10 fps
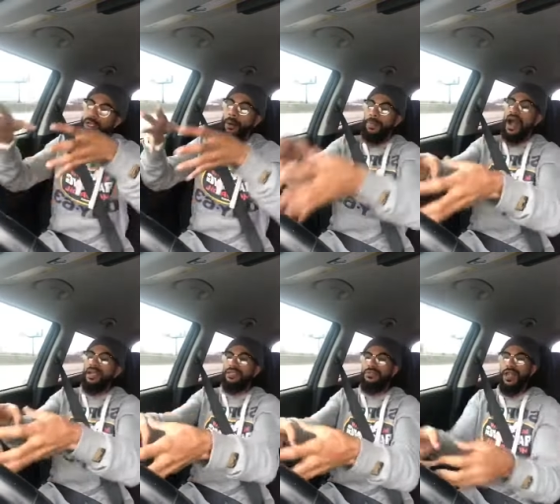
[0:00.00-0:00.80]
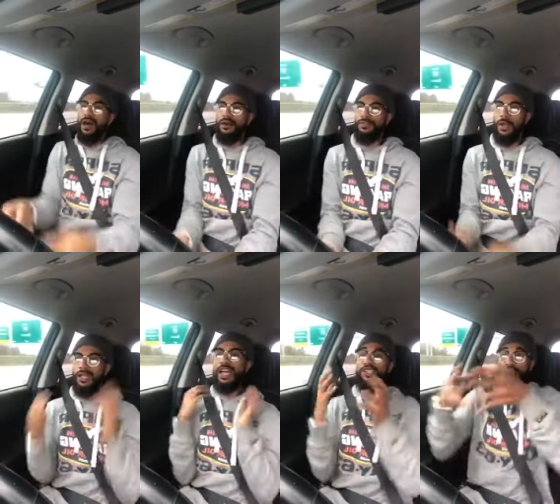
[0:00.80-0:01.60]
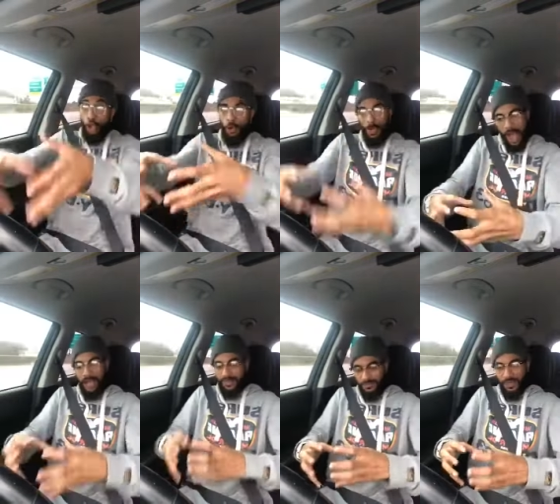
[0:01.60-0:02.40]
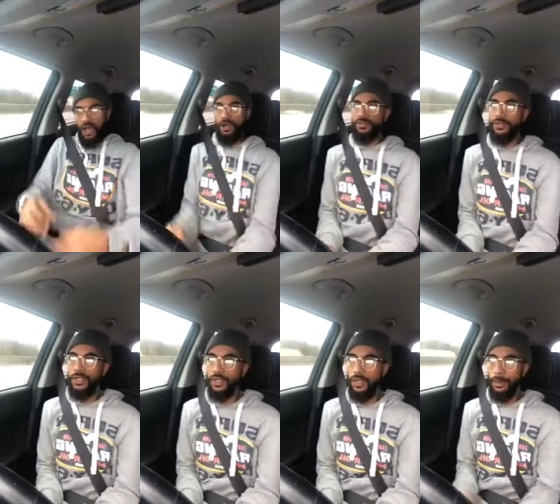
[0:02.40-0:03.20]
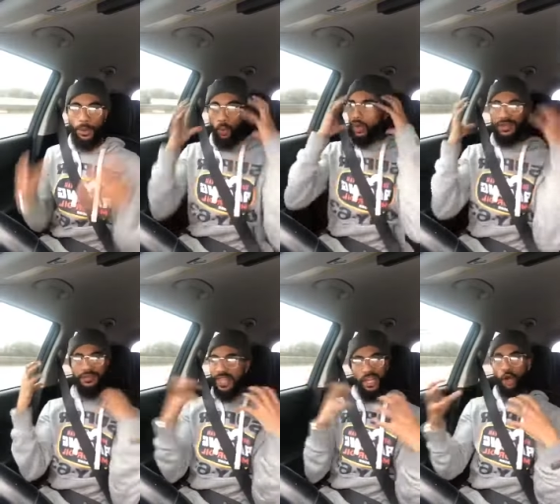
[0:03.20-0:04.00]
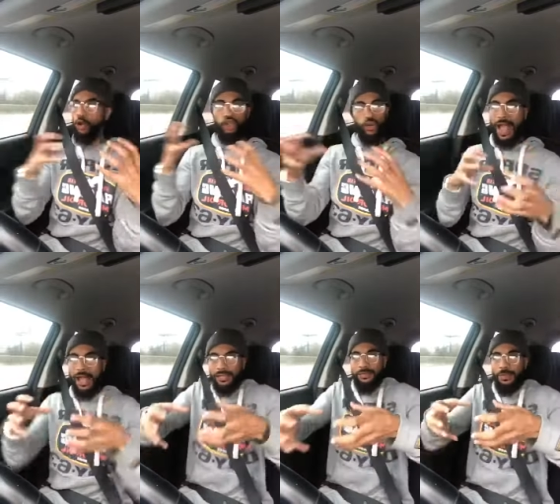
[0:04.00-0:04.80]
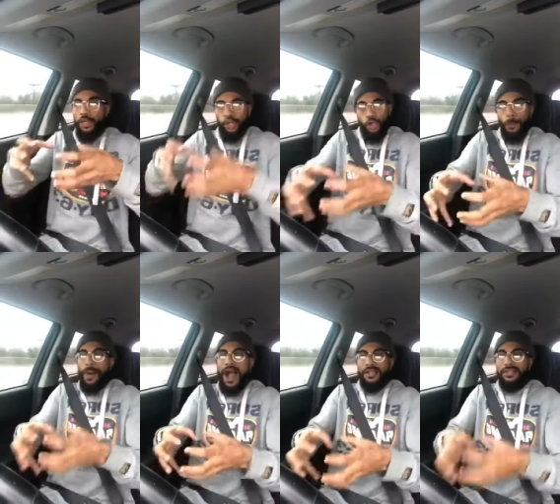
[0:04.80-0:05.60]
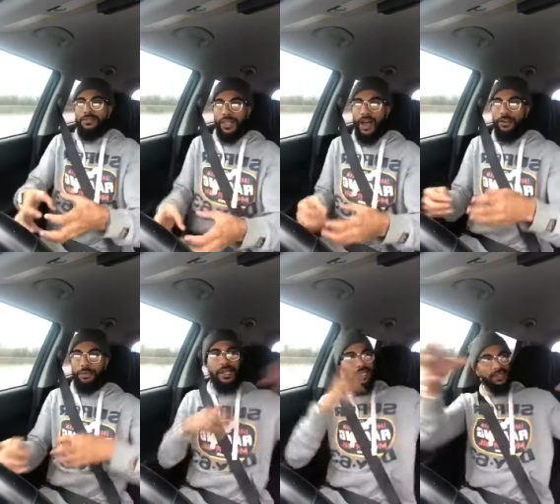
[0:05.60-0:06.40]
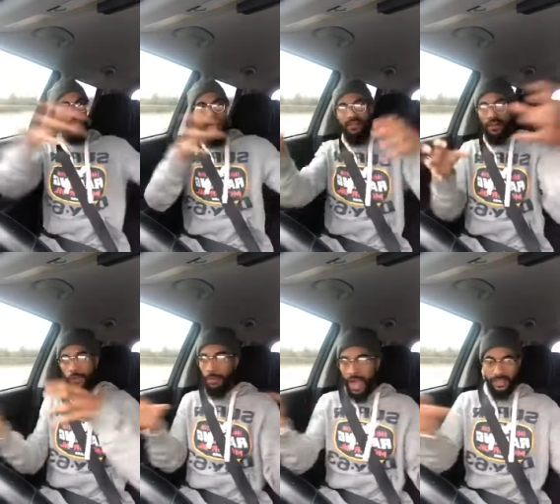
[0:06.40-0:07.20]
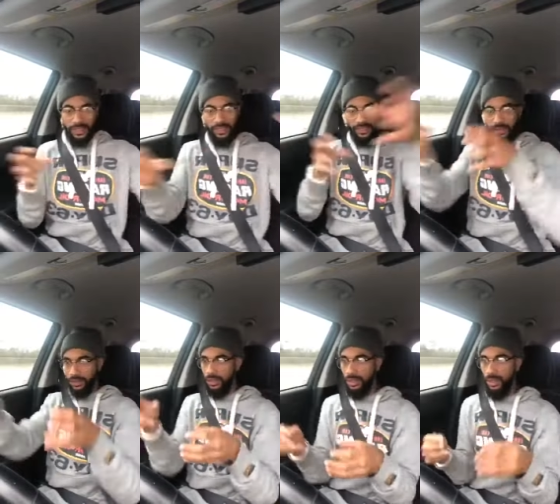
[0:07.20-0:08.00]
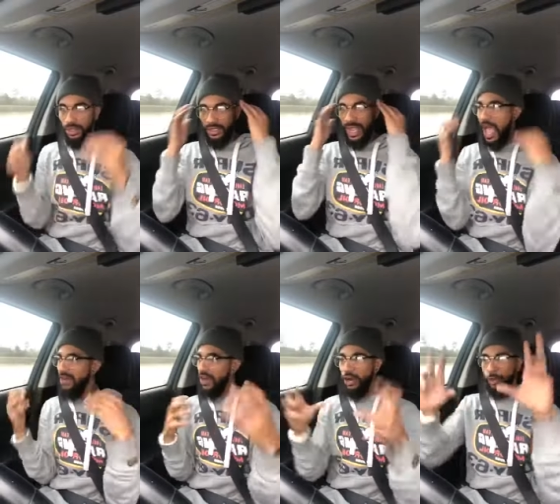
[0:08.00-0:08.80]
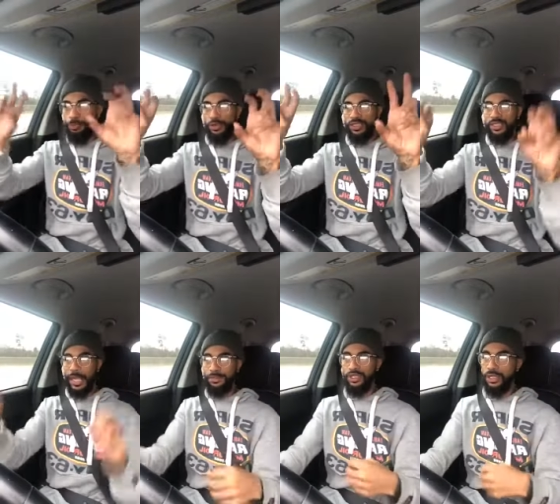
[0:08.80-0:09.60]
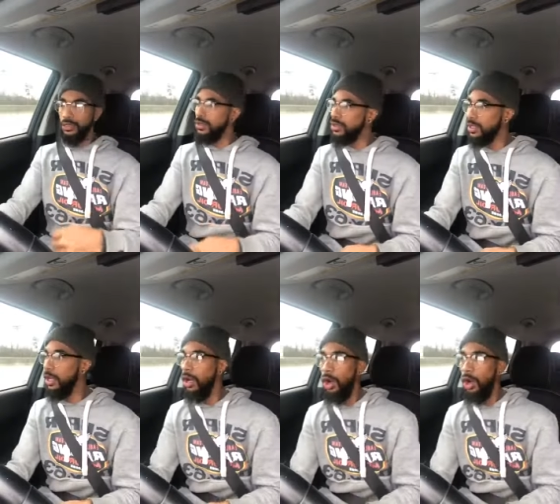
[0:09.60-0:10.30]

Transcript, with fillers: in a box of love. That's your box of love. But what if they don't grasp your box of love because they have other boxes? They have other perceptions